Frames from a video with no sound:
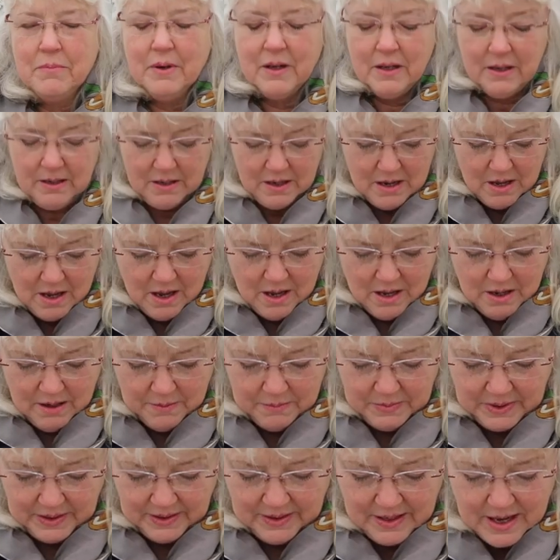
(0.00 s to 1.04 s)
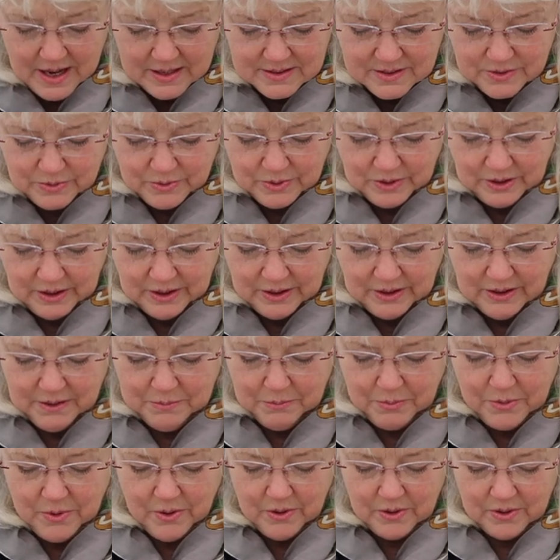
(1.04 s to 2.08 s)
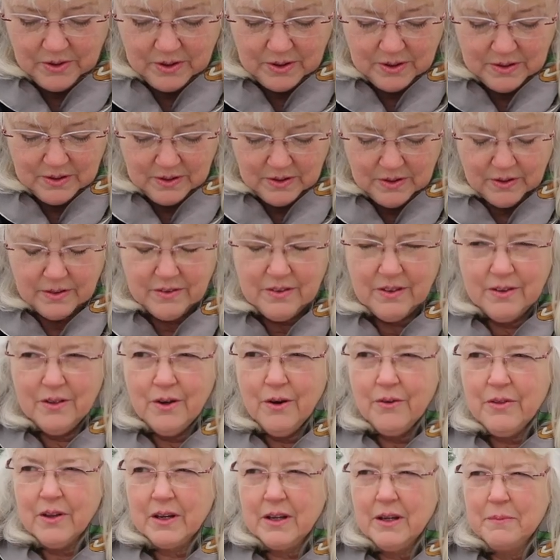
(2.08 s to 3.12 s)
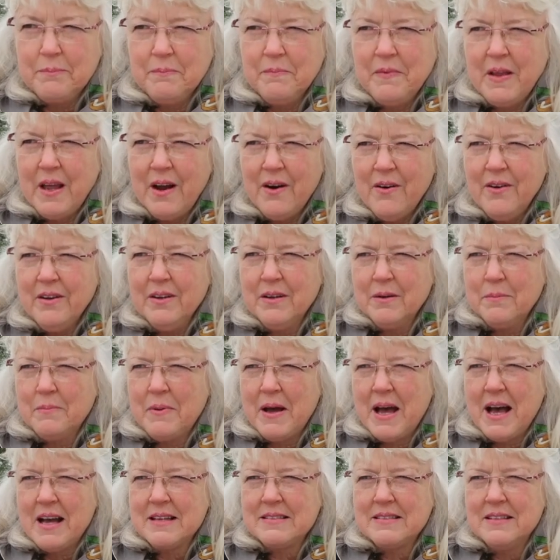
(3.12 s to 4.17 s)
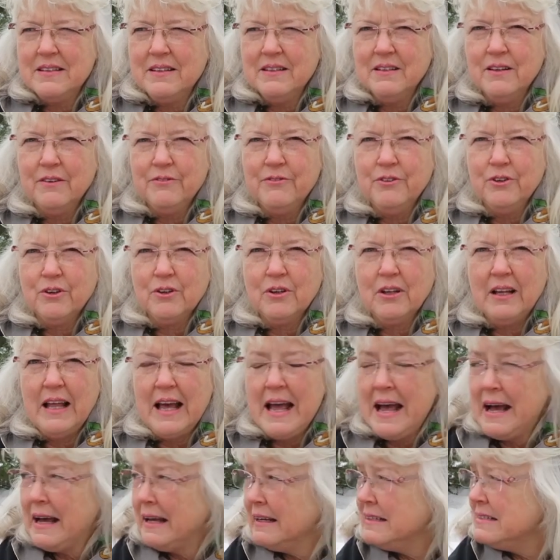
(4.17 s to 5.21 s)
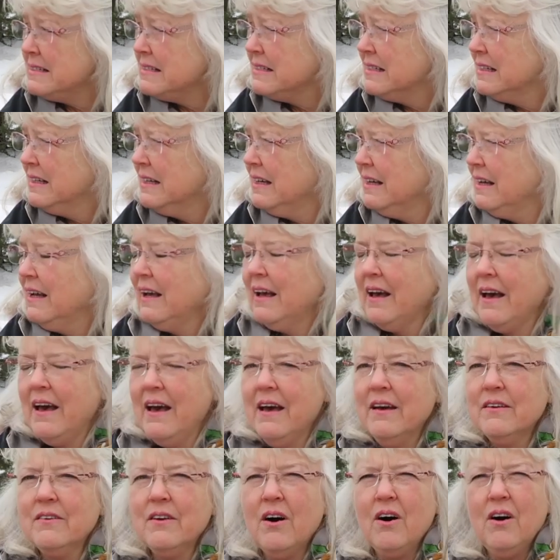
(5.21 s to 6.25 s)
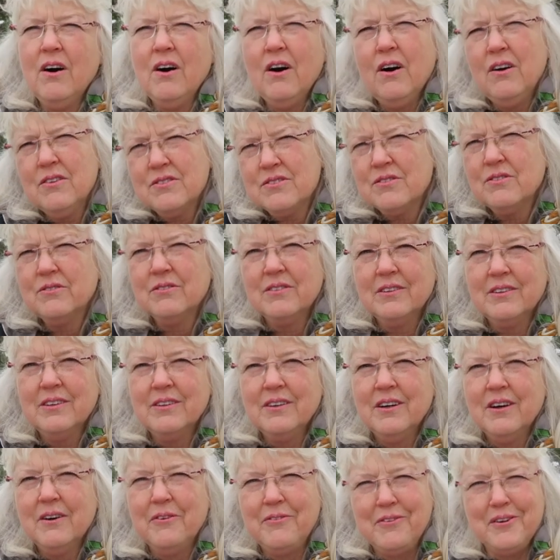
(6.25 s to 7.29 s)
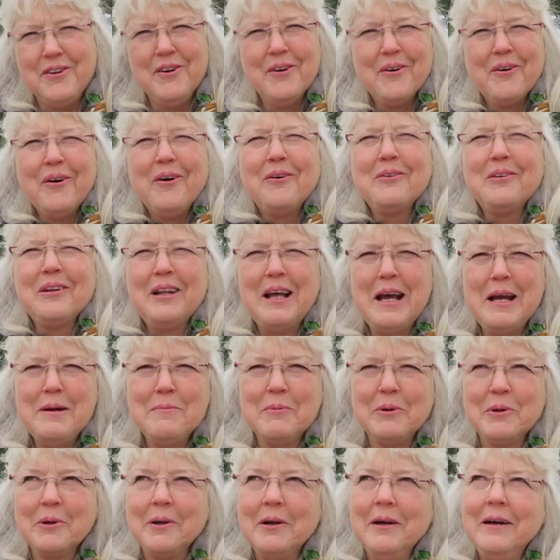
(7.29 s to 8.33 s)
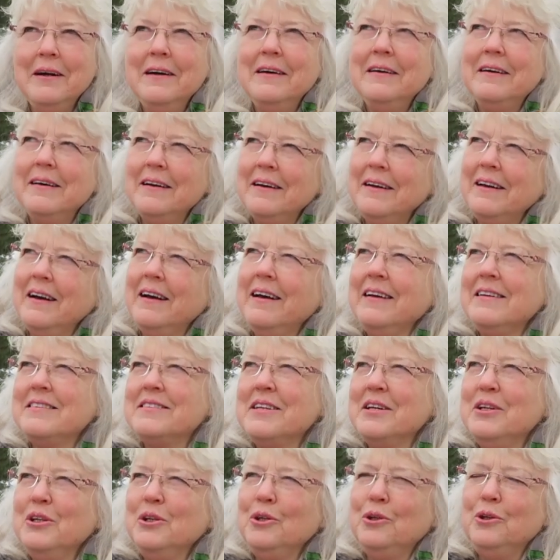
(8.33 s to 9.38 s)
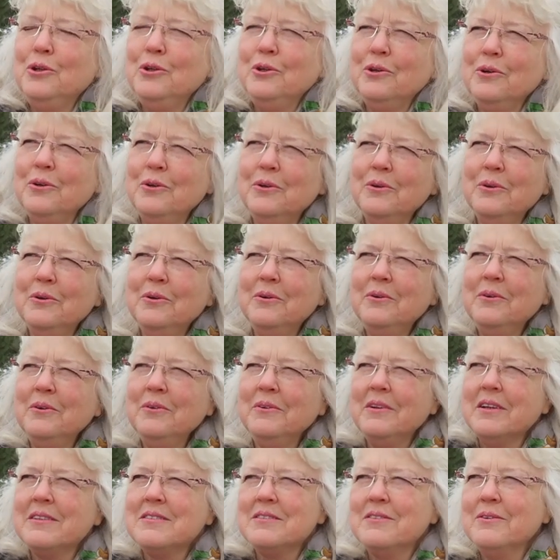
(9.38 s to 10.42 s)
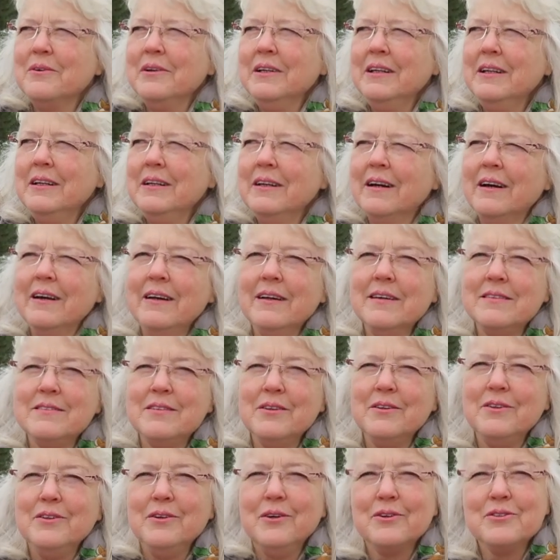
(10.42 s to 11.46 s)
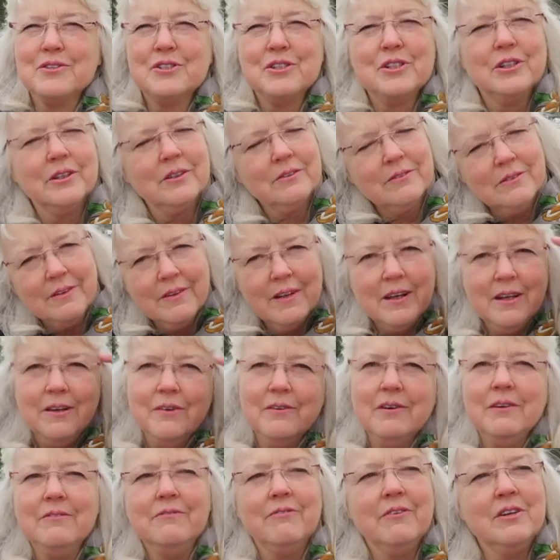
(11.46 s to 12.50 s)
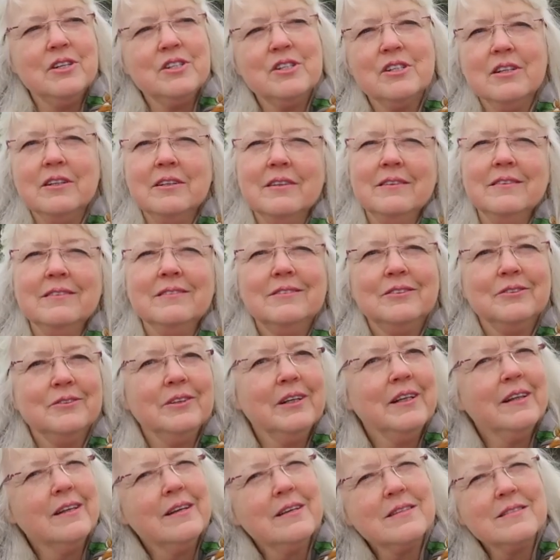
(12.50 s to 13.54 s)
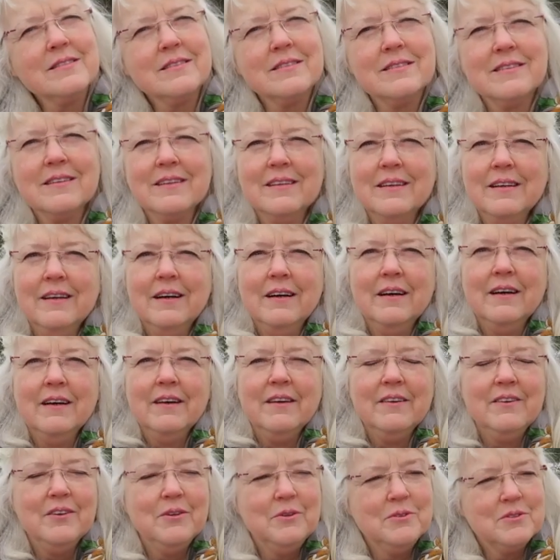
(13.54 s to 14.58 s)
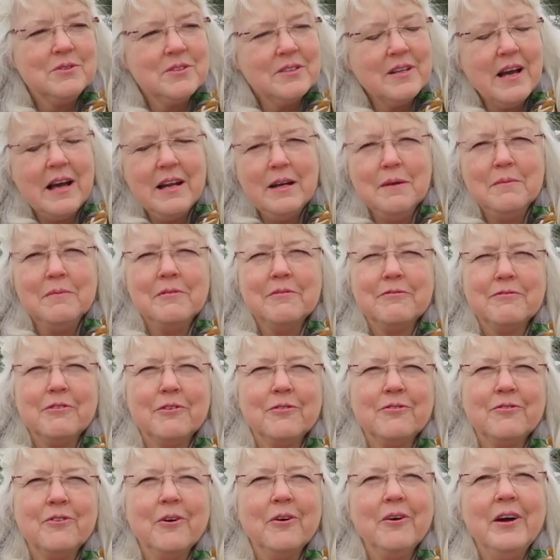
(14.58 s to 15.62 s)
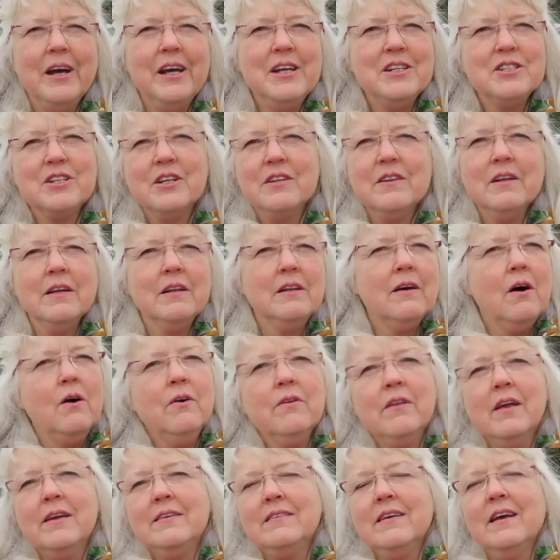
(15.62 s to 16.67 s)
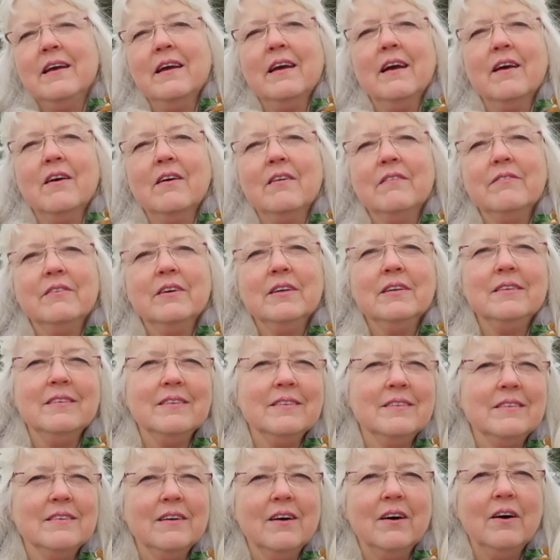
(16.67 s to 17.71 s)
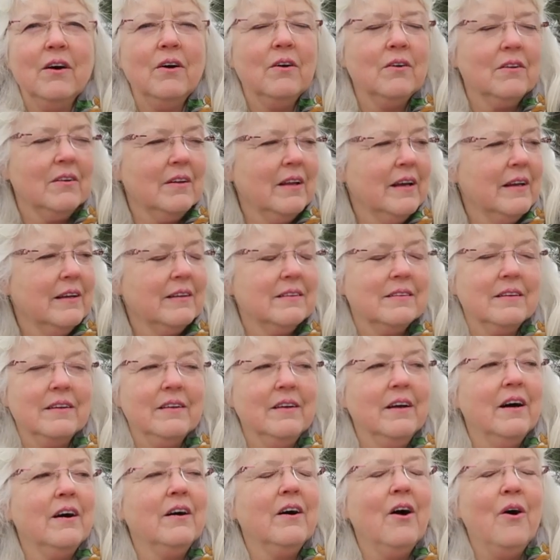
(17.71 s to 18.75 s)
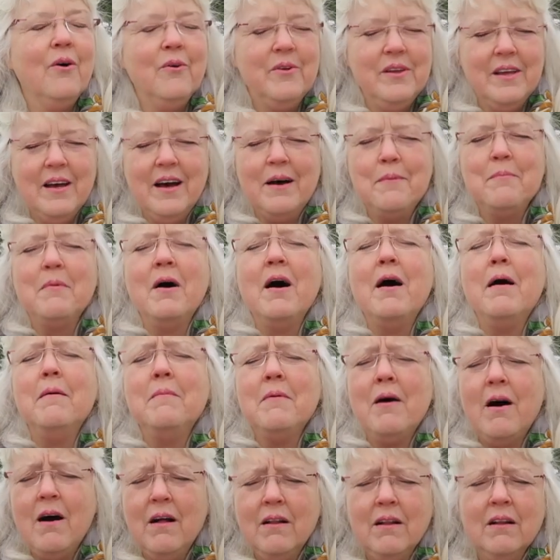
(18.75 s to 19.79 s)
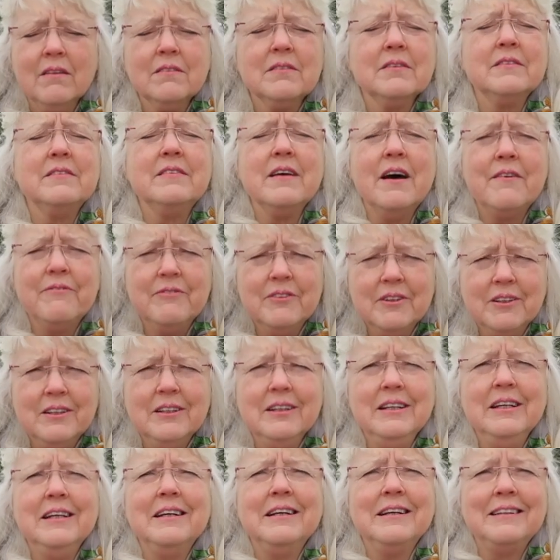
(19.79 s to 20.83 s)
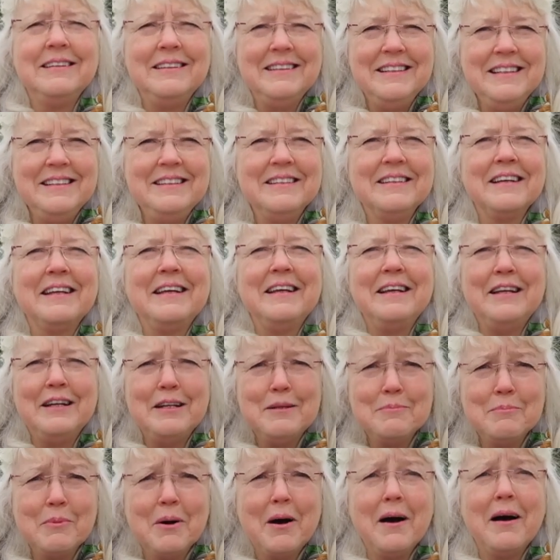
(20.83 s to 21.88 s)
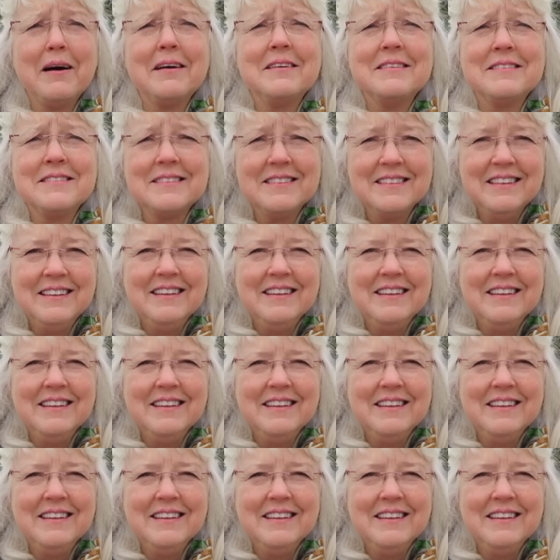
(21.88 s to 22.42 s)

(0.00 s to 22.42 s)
But but that's really important to, to know the carrying capacity of your land and also of your own labor. Is it you that's doing it? Is it your children that you envision doing this? You sign them for 4-H and then, oh, they take care of it? Oh, like, oh yeah, mom, I'll definitely clean the kitty box.